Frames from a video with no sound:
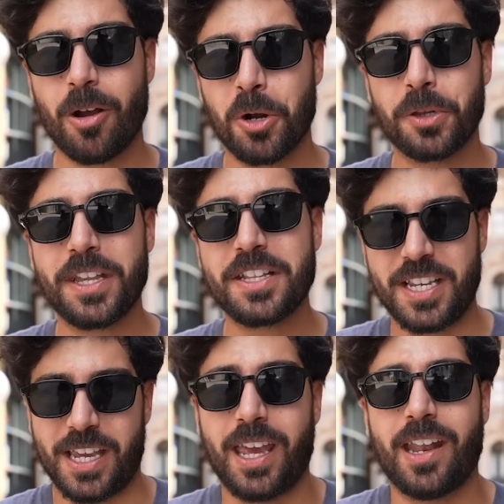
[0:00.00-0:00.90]
Early
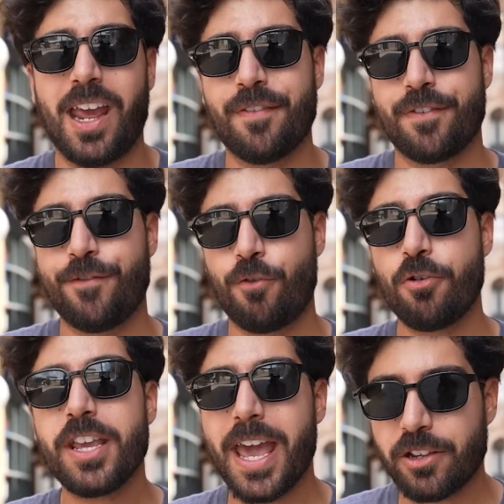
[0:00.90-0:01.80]
Ticket, and for
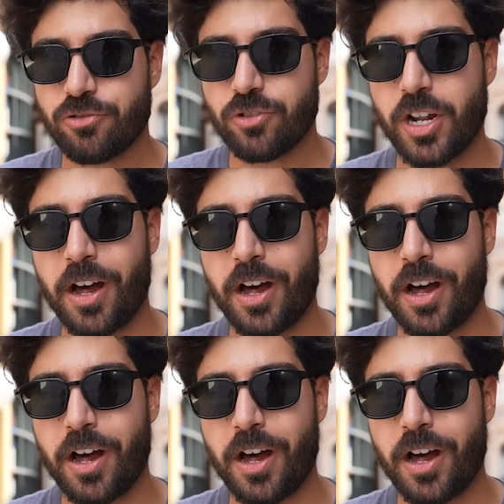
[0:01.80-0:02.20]
$40 extra,